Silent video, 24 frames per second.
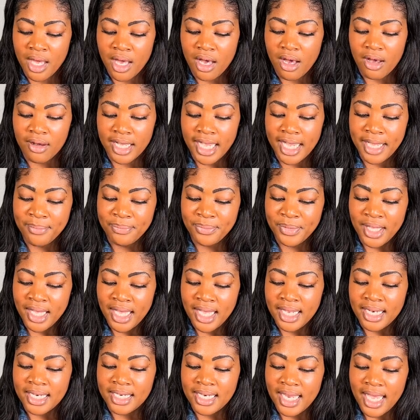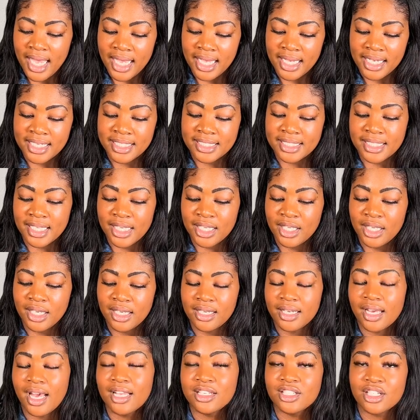Okay, next,
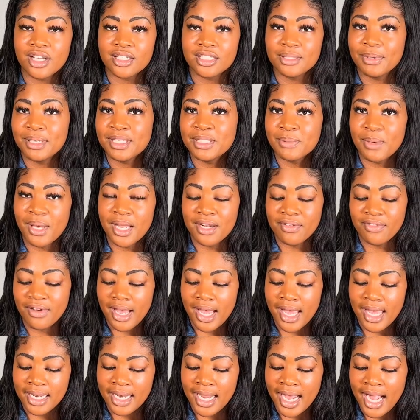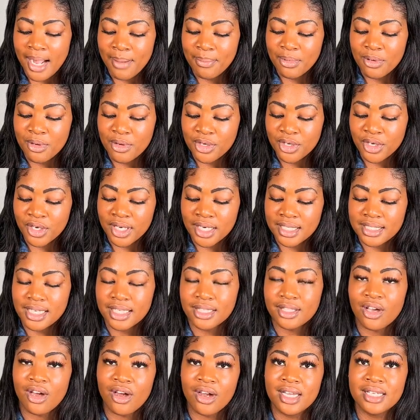I talked about Spotify and Apple. You're going to take
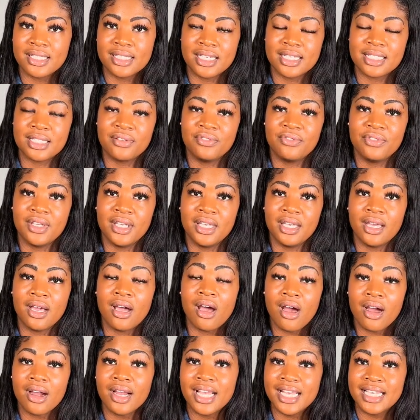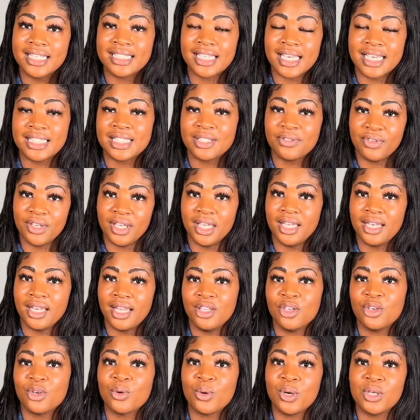the RSS feed, and
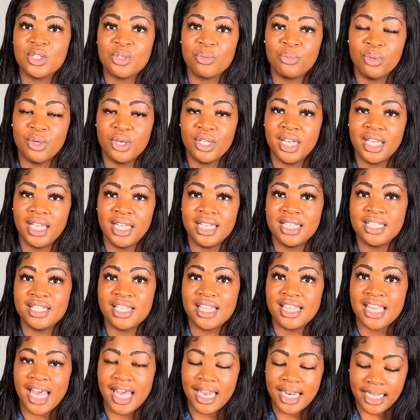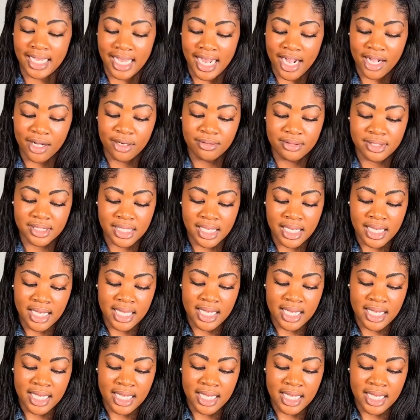you're going to put it into that account.